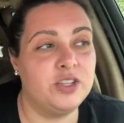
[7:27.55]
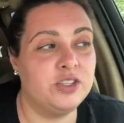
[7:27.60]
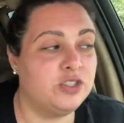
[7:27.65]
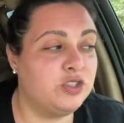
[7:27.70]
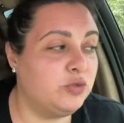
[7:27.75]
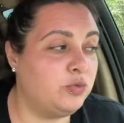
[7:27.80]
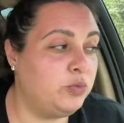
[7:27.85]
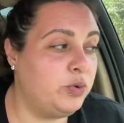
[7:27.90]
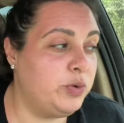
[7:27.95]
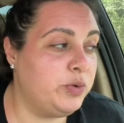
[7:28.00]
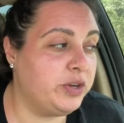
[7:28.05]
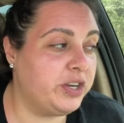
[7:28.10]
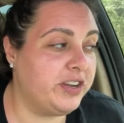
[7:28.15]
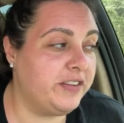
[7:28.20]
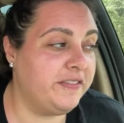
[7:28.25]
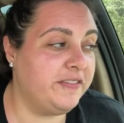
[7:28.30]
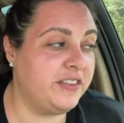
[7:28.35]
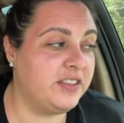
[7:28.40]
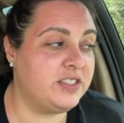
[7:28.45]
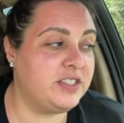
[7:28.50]
So we were
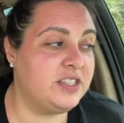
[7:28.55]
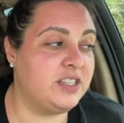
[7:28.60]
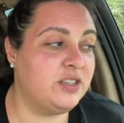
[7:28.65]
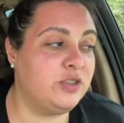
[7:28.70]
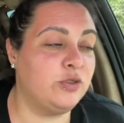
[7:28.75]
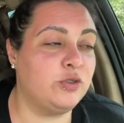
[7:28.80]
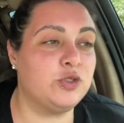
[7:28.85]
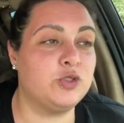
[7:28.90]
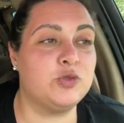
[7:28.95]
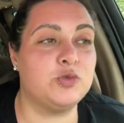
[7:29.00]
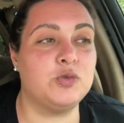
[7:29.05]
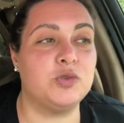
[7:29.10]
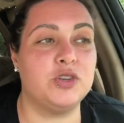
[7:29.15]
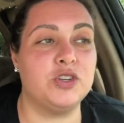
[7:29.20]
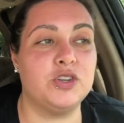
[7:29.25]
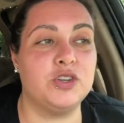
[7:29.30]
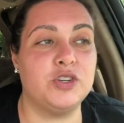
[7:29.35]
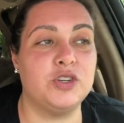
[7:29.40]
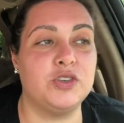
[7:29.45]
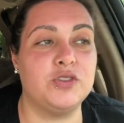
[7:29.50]
convinced that those
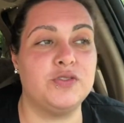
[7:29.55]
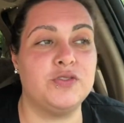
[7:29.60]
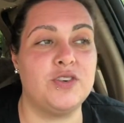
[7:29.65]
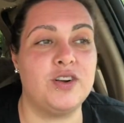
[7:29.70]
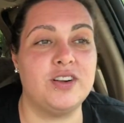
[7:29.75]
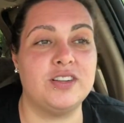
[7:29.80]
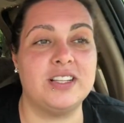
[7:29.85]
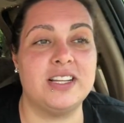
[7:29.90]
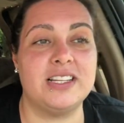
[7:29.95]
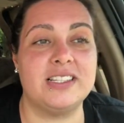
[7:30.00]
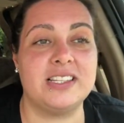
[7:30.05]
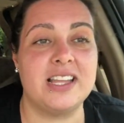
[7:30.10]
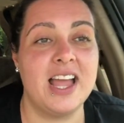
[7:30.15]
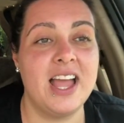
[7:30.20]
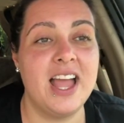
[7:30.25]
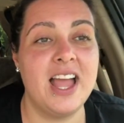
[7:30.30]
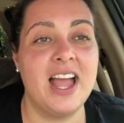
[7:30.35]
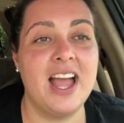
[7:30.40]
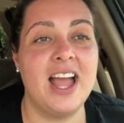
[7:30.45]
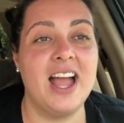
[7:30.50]
were frog legs.
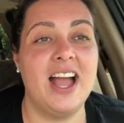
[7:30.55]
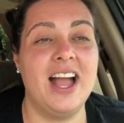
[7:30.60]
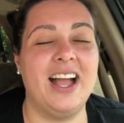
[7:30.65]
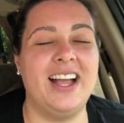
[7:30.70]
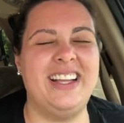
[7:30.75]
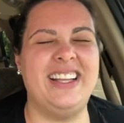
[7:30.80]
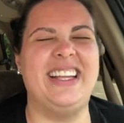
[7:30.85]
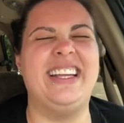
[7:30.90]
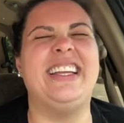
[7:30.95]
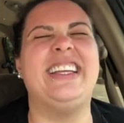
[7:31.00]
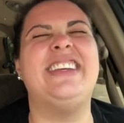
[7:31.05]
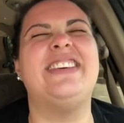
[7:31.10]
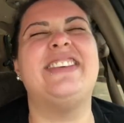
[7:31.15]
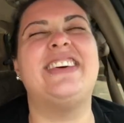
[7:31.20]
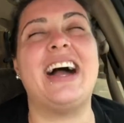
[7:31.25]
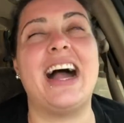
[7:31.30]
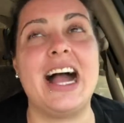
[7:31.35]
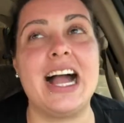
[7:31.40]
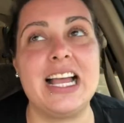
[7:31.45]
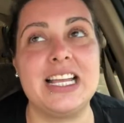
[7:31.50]
You
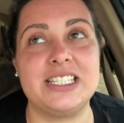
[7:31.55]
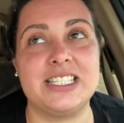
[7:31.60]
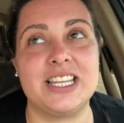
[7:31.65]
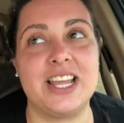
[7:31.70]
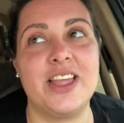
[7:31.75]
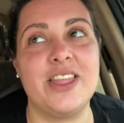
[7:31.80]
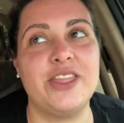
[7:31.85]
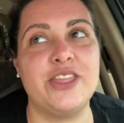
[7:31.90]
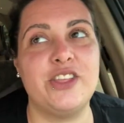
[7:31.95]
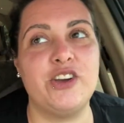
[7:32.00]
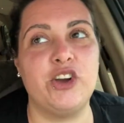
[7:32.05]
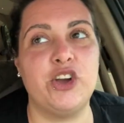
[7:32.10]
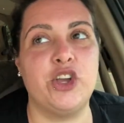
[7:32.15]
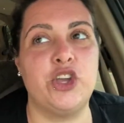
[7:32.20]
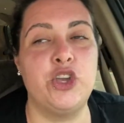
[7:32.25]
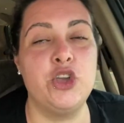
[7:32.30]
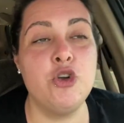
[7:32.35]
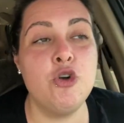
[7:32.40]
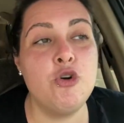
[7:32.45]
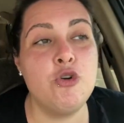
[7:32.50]
guys, they're
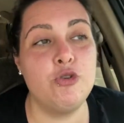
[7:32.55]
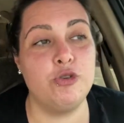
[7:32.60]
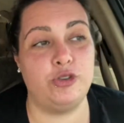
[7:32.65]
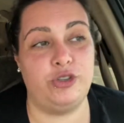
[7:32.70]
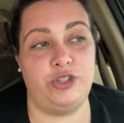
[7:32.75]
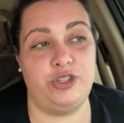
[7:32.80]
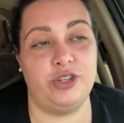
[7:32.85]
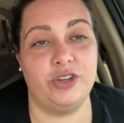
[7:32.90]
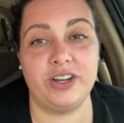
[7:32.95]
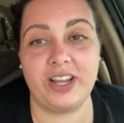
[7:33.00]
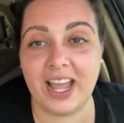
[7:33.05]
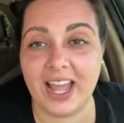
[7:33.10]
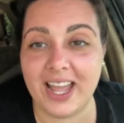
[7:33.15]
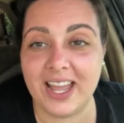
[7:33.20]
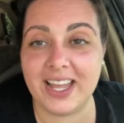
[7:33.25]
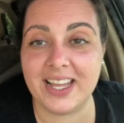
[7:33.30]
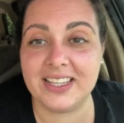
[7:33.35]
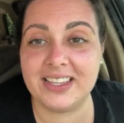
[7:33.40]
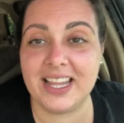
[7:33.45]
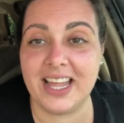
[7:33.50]
huge,
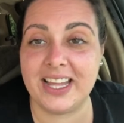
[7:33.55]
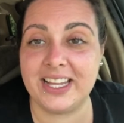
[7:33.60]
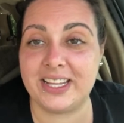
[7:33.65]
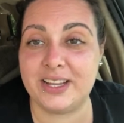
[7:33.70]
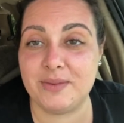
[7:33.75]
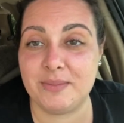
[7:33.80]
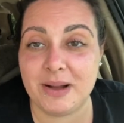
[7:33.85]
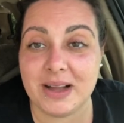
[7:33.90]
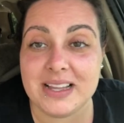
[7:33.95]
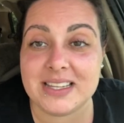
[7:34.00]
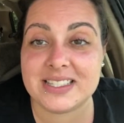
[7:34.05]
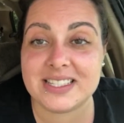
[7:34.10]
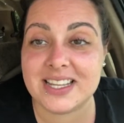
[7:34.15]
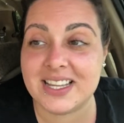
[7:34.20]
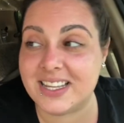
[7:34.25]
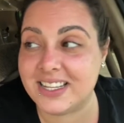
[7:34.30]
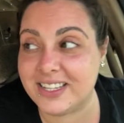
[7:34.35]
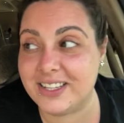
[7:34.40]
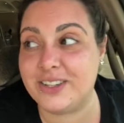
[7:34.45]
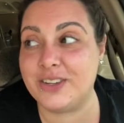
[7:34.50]
okay? Like
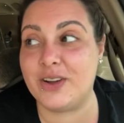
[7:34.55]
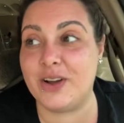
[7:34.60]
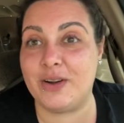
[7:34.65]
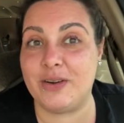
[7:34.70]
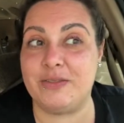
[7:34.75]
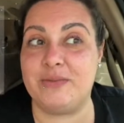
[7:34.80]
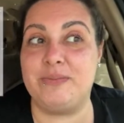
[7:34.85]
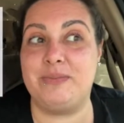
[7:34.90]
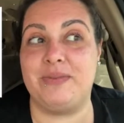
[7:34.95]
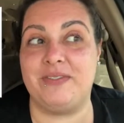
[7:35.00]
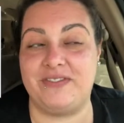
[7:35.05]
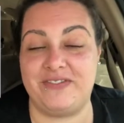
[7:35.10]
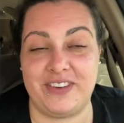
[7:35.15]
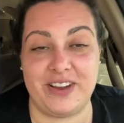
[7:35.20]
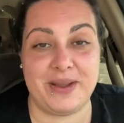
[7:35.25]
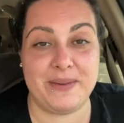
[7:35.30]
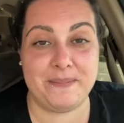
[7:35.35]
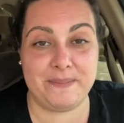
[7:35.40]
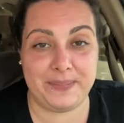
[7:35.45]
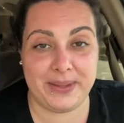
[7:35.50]
kielbasa, how
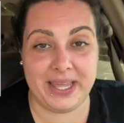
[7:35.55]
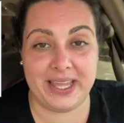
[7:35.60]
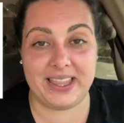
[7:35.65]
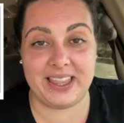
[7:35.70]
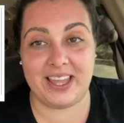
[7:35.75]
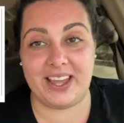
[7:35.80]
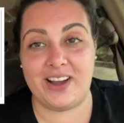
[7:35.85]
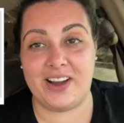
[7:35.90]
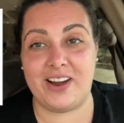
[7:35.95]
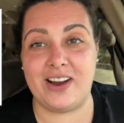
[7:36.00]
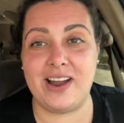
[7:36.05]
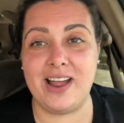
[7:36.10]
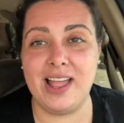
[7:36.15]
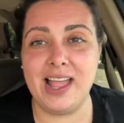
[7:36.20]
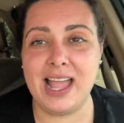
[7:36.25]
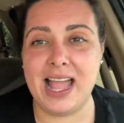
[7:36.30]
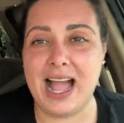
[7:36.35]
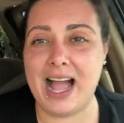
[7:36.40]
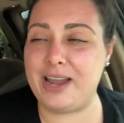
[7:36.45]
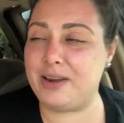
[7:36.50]
freaking big they are.
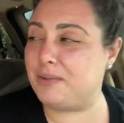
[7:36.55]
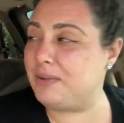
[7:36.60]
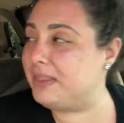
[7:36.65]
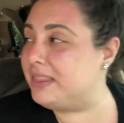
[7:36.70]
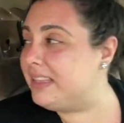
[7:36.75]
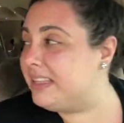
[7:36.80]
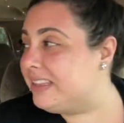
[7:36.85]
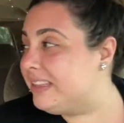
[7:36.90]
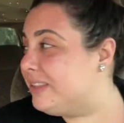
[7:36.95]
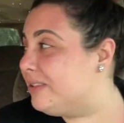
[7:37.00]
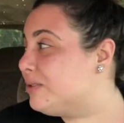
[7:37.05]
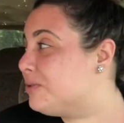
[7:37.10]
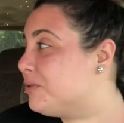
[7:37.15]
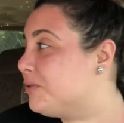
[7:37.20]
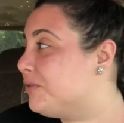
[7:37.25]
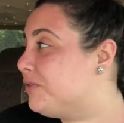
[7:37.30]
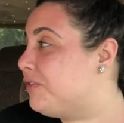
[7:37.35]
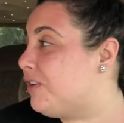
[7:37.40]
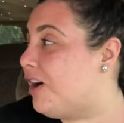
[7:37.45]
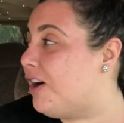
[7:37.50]
How do we think that those
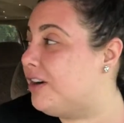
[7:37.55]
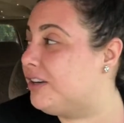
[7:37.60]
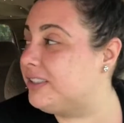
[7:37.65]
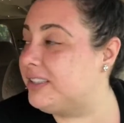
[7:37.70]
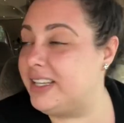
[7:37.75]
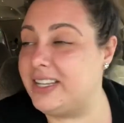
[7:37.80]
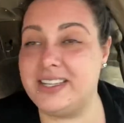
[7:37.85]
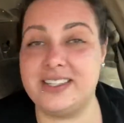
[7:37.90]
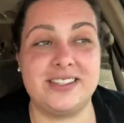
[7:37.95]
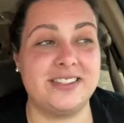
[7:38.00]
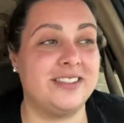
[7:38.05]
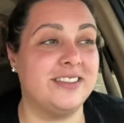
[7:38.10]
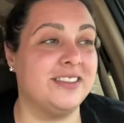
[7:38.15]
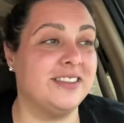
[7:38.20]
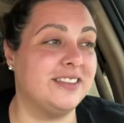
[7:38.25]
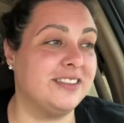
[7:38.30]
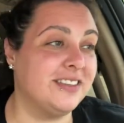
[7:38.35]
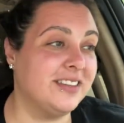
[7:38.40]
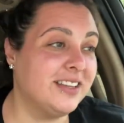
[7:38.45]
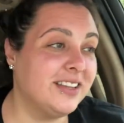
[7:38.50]
are frog legs,
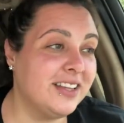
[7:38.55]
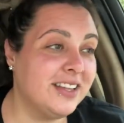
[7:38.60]
dude?